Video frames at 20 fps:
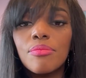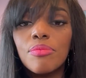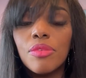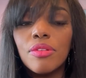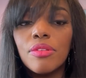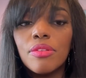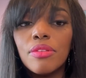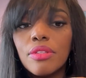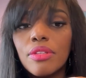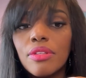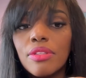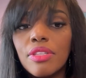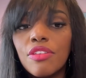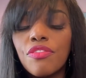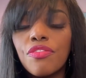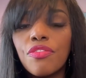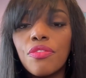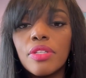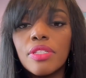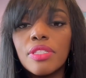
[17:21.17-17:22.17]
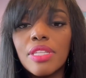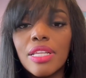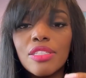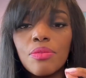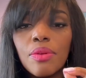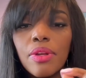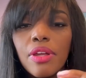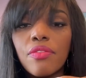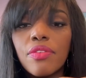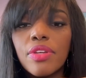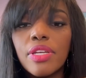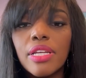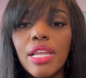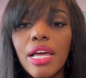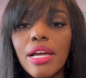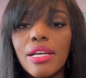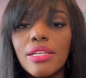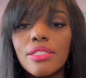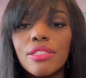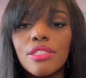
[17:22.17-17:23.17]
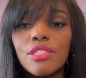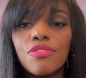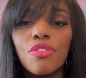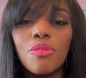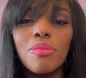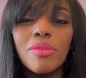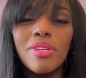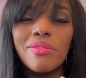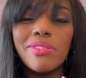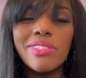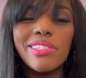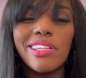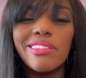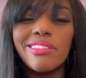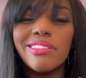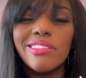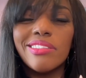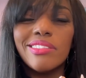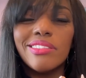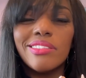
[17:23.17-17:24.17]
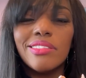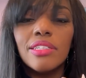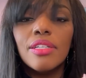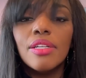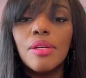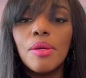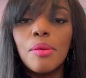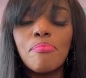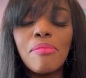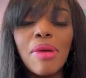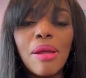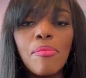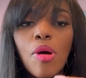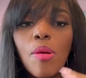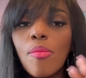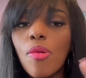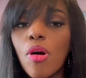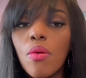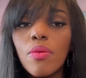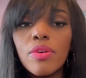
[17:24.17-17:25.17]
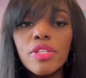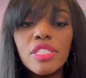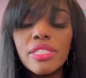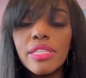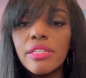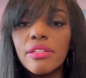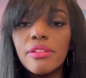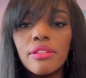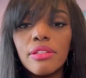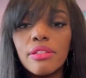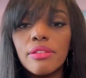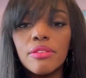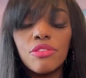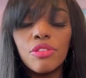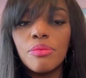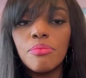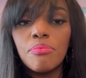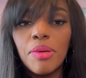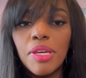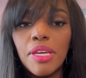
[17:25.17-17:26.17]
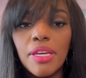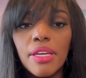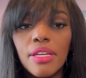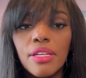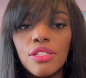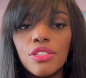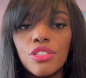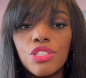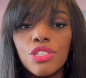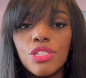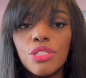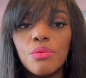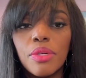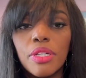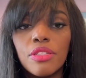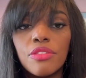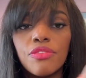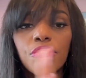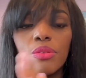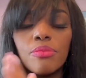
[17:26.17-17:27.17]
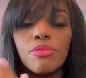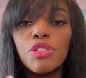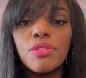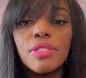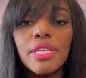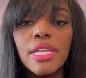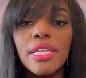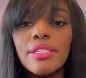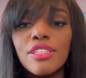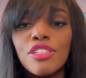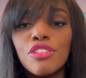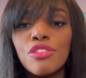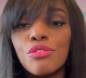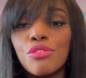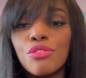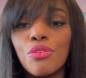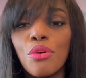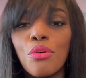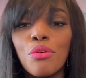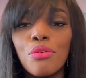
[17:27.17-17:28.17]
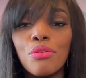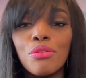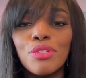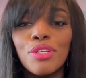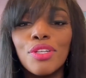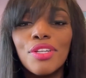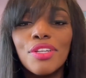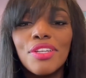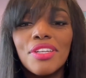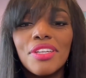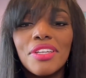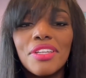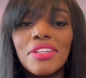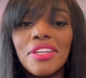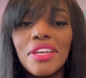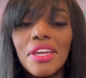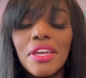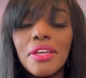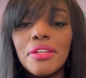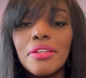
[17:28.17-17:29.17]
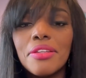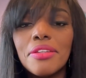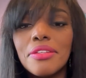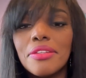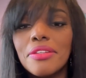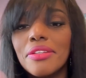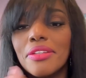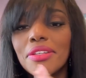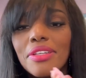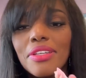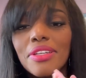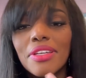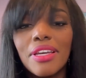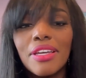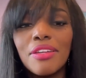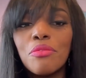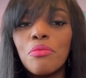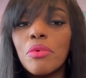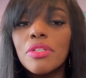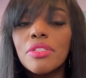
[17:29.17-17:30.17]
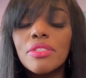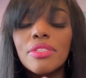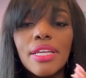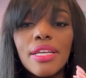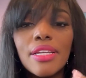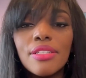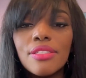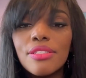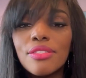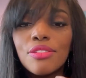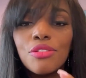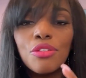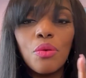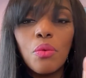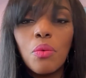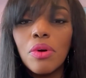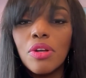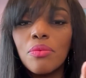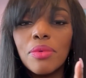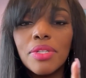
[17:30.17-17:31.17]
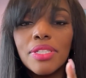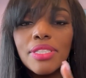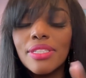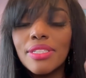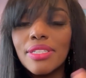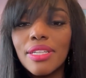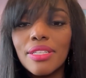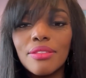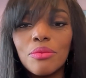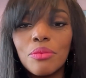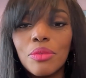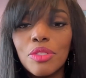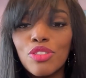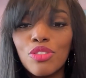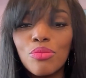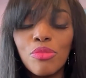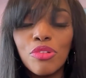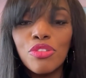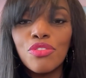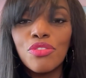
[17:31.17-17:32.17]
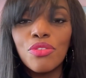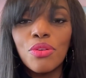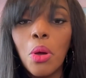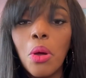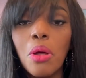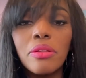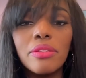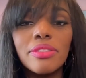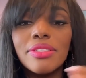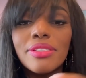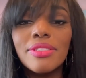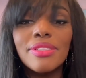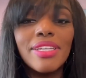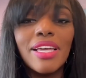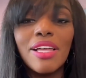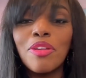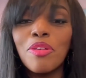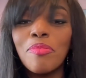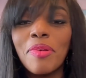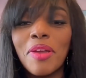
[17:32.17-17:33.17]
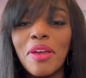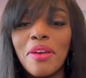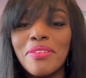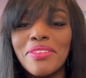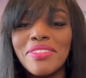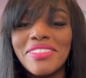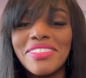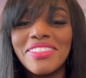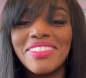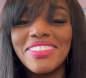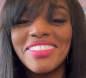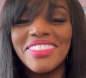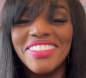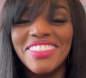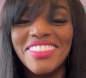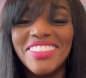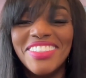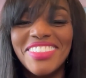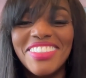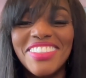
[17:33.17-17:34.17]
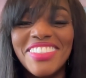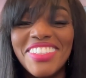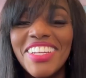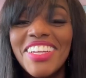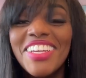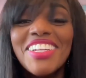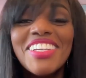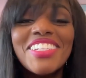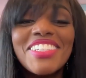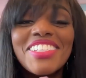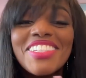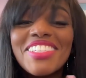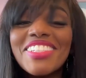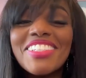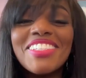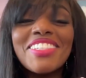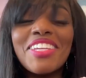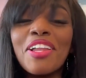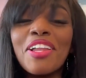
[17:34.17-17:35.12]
the difference. That's what I realized, because for me it was like, my mom always dreamed big. She was 18 years old in Haiti, and one day she took a one-way ticket, went to Montreal, didn't tell her parents. She didn't tell